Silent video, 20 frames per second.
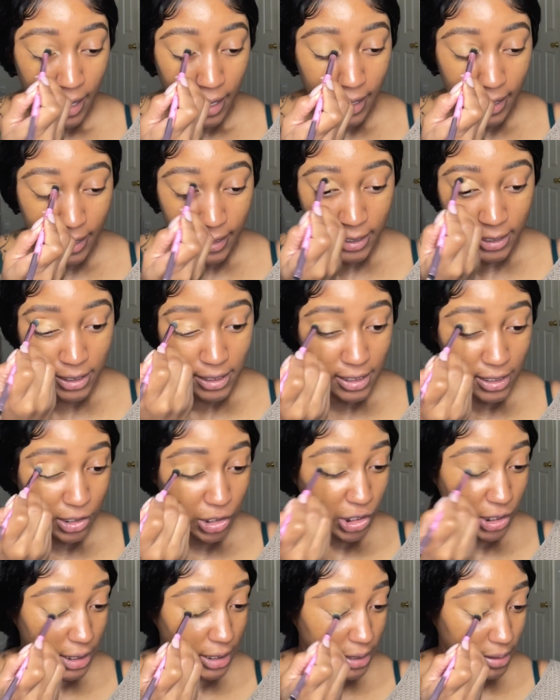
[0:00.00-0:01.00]
It's
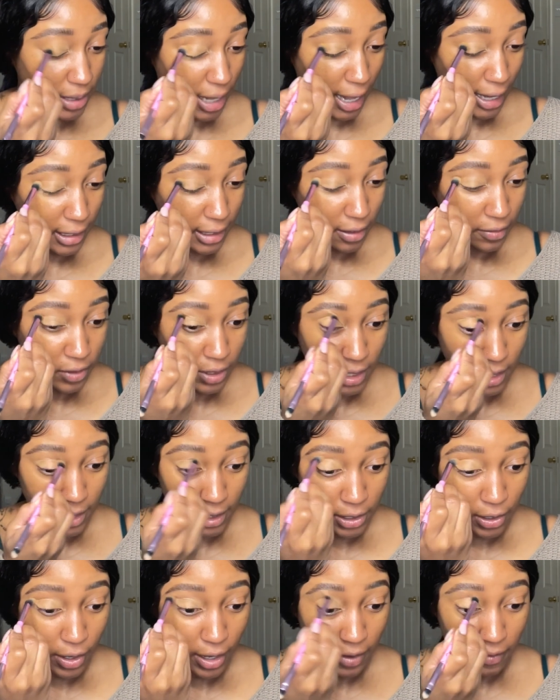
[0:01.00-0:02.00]
just, I love the
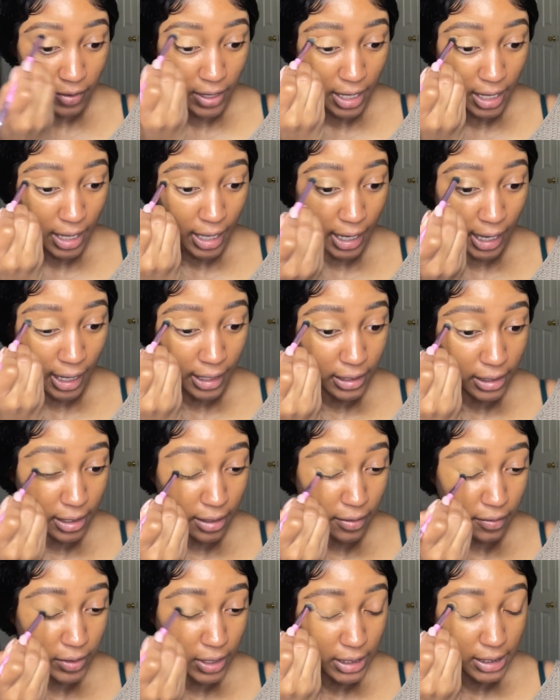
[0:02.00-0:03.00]
color of it and I
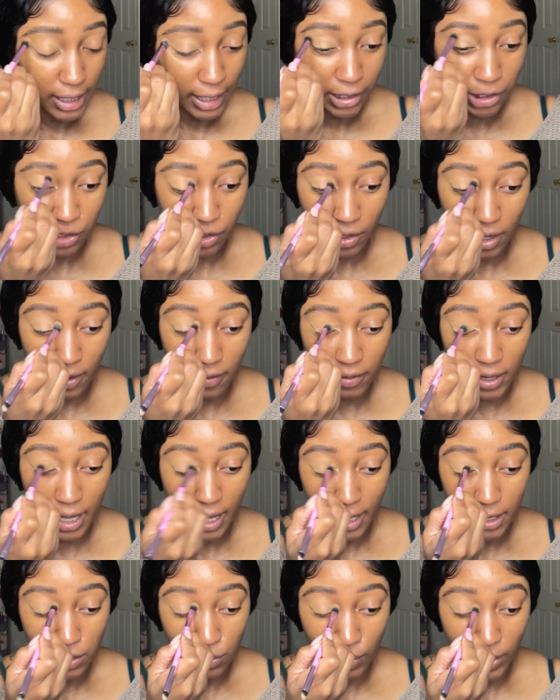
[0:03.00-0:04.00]
love the texture of it
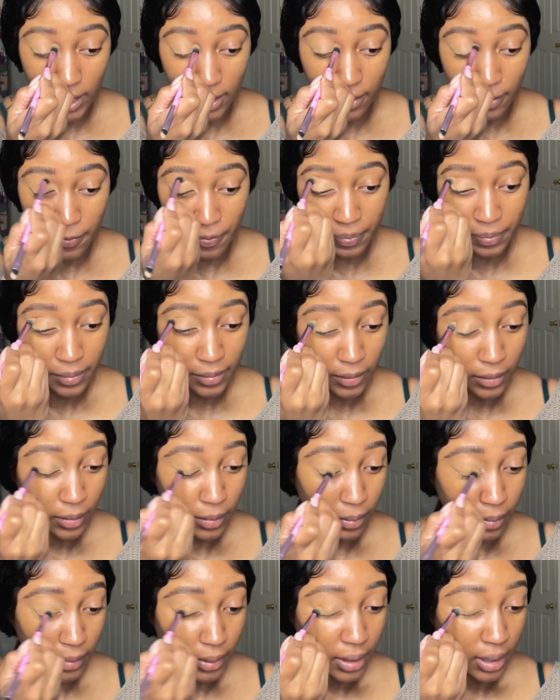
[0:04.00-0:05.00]
as well.
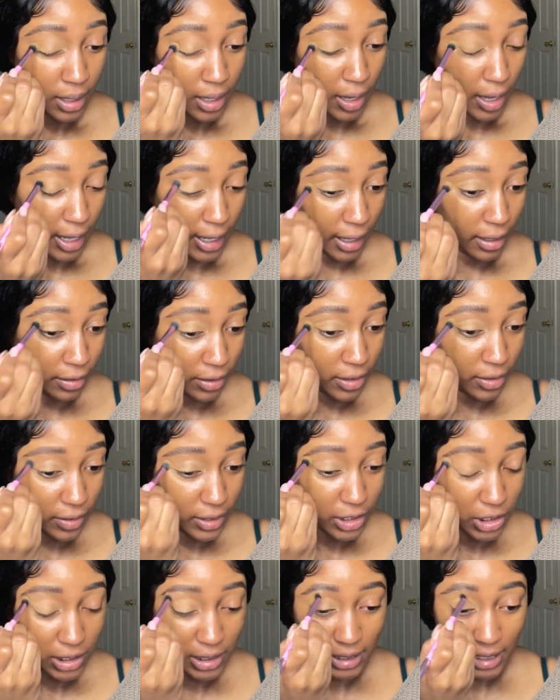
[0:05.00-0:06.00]
And I don't know,
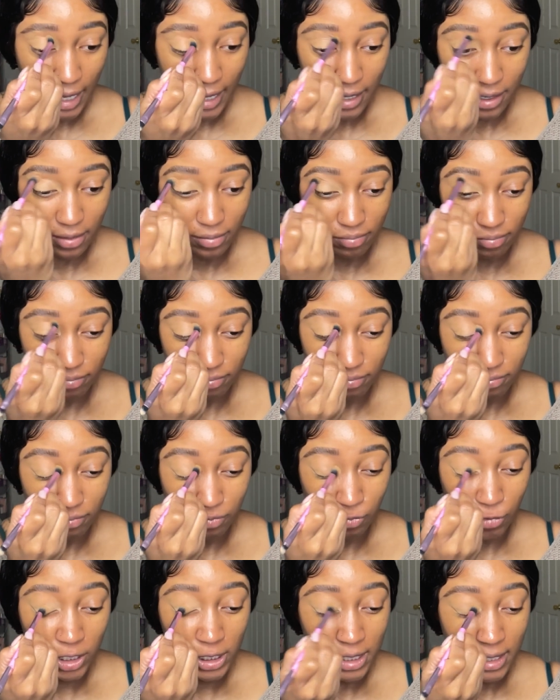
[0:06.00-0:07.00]
it's just like
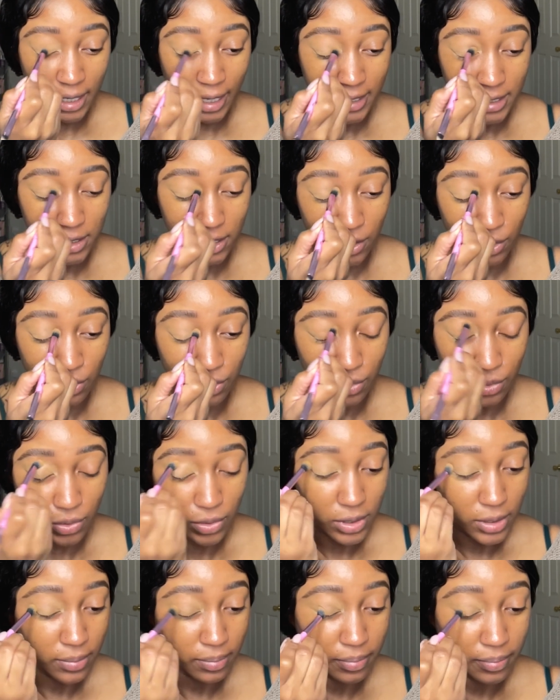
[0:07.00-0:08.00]
really nice to
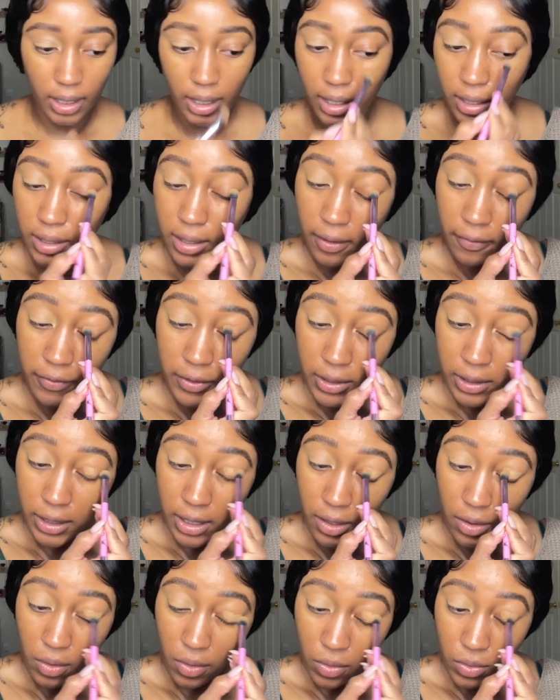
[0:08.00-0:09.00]
use. It definitely
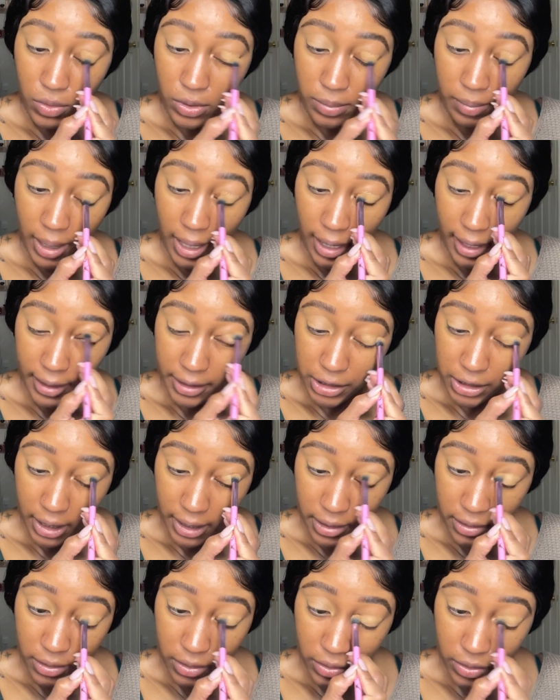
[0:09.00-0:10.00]
holds my
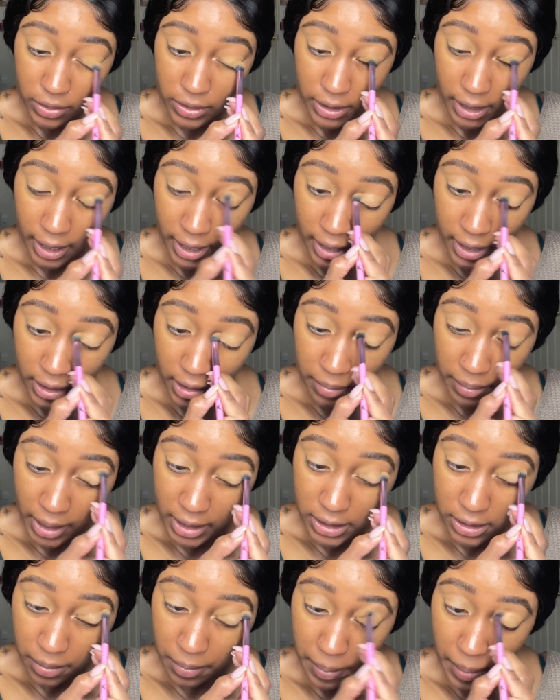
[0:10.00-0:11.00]
eyeshadows and it makes
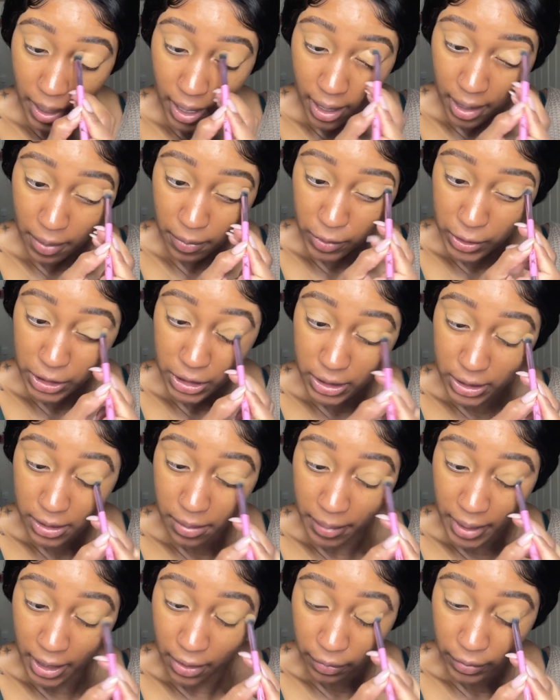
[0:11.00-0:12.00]
them pop, which is the
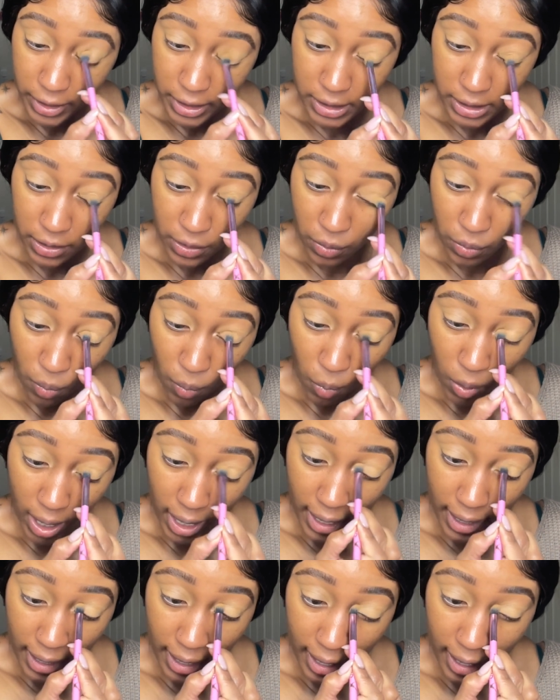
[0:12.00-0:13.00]
main reason
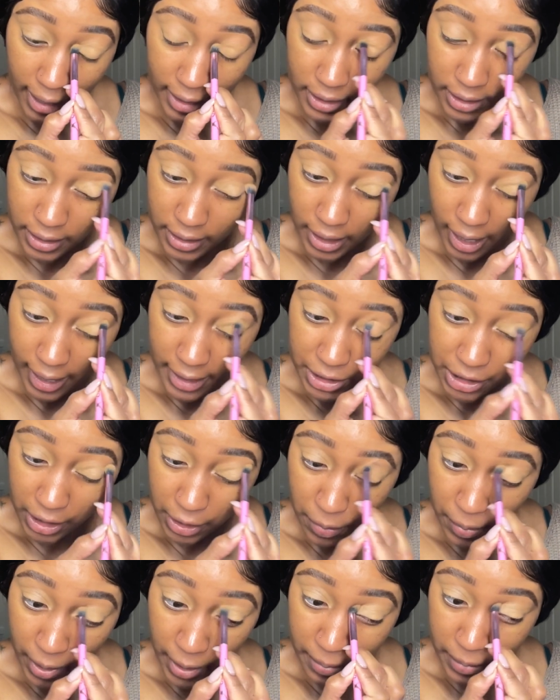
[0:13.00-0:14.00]
why I need
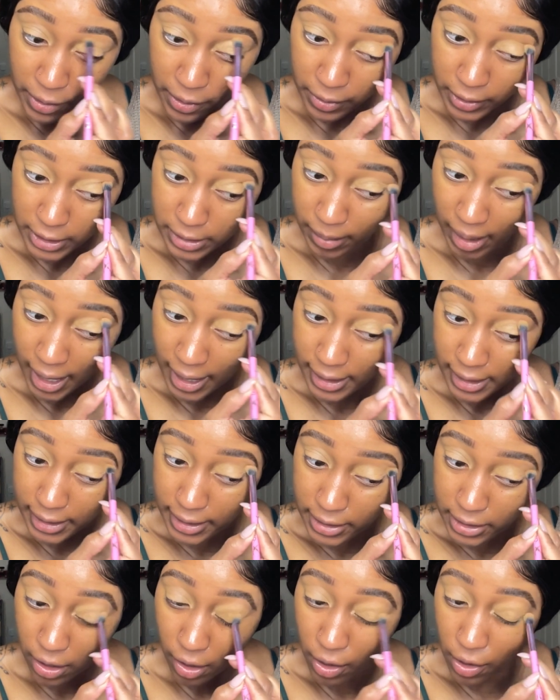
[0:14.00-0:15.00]
eyeshadow primer, because my
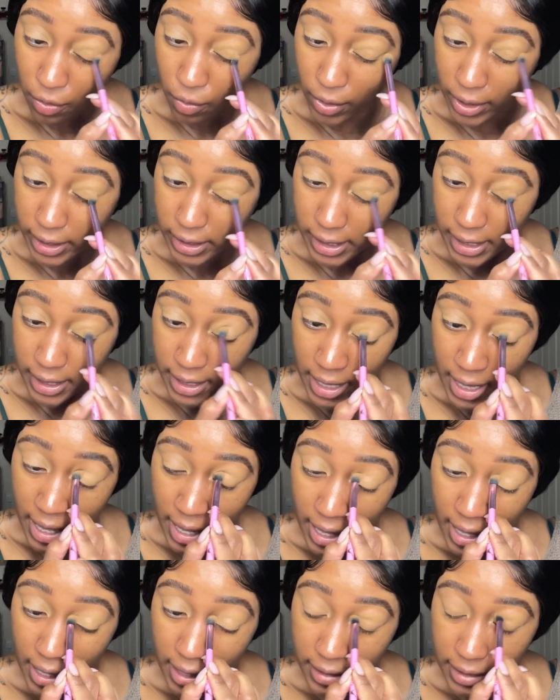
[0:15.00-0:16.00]
eyelids are oily.
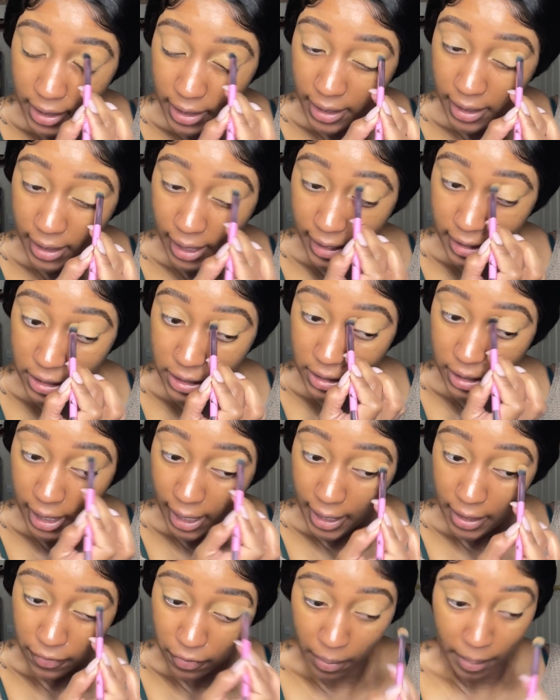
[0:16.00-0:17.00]
And then I just
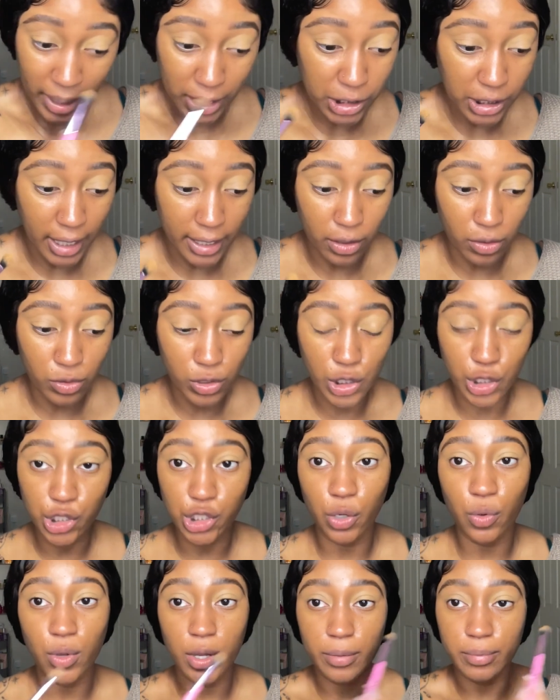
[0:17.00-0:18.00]
like for my shadows to
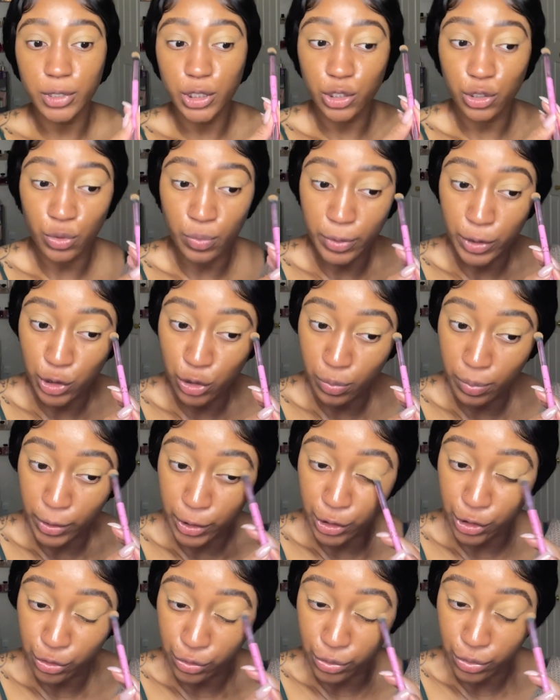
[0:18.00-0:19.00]
show up super, super
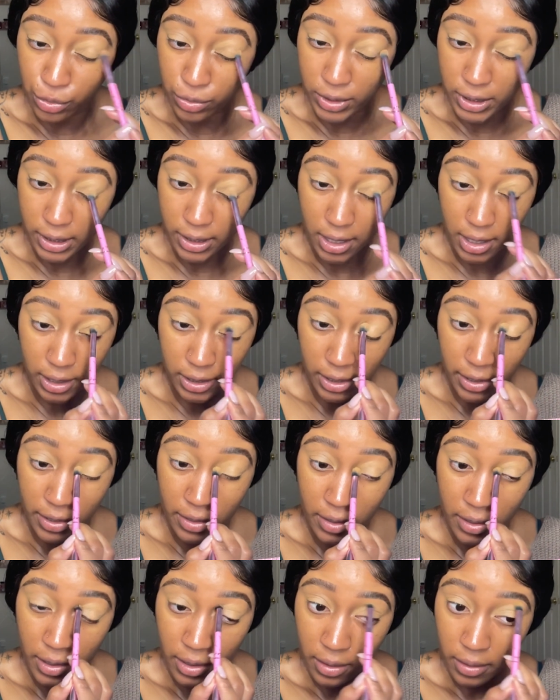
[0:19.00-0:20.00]
true to
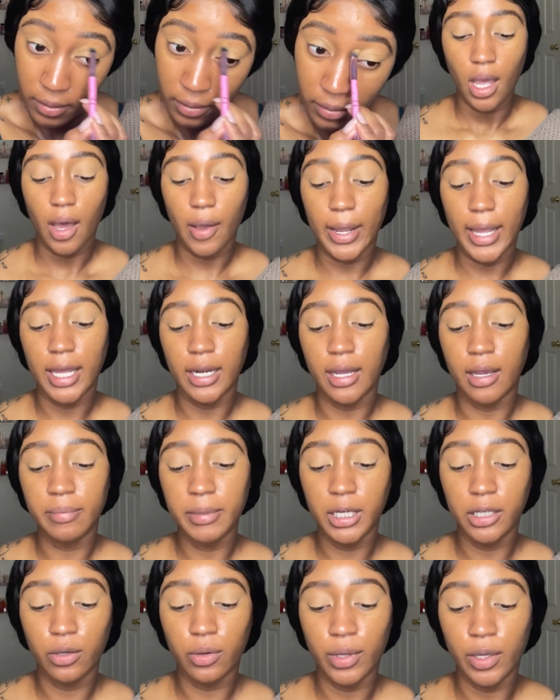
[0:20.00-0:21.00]
color. Okay, now I'm
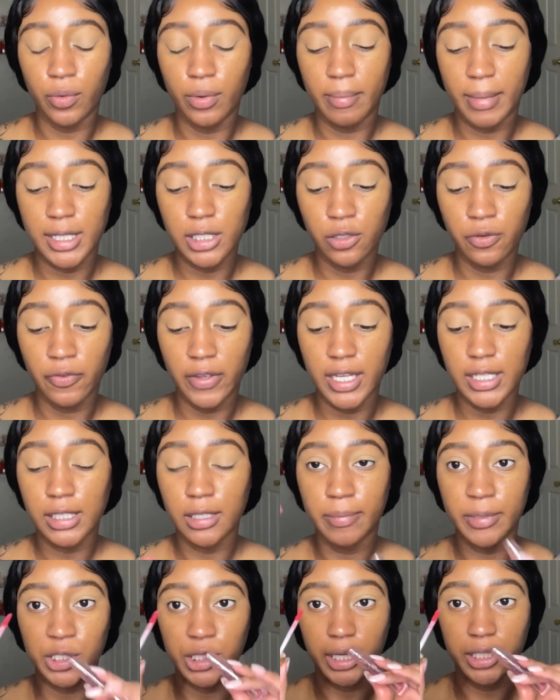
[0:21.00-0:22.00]
gonna go in with my Too Faced
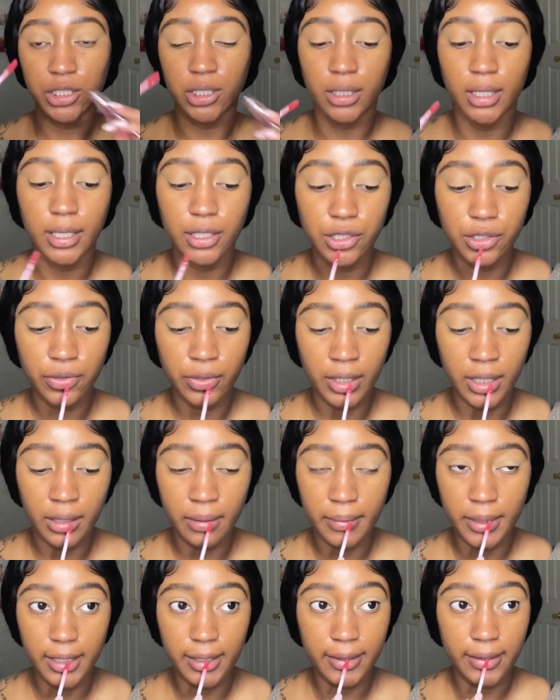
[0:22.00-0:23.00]
Lip Injection
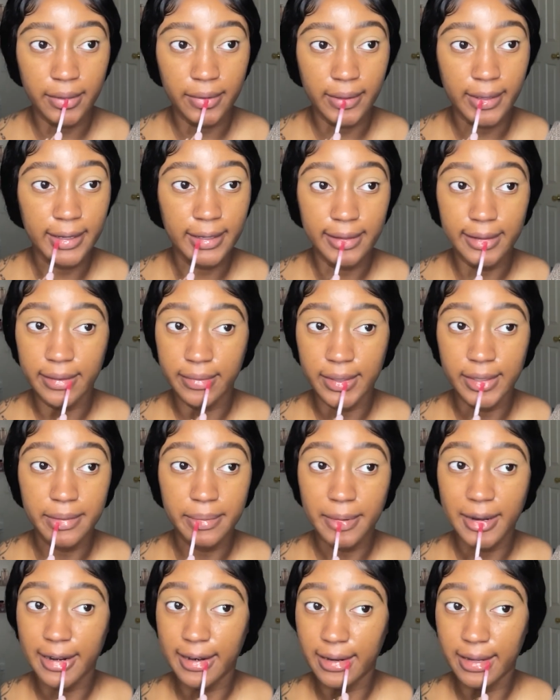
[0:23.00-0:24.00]
Extreme. Y'all know I love this
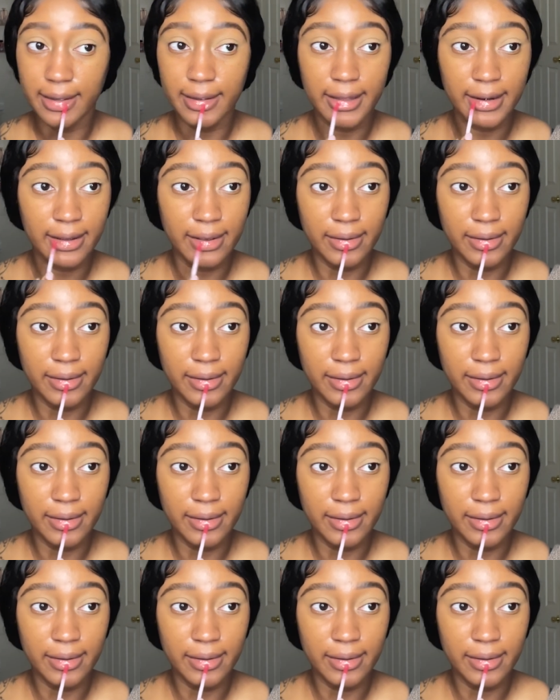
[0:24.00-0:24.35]
product and I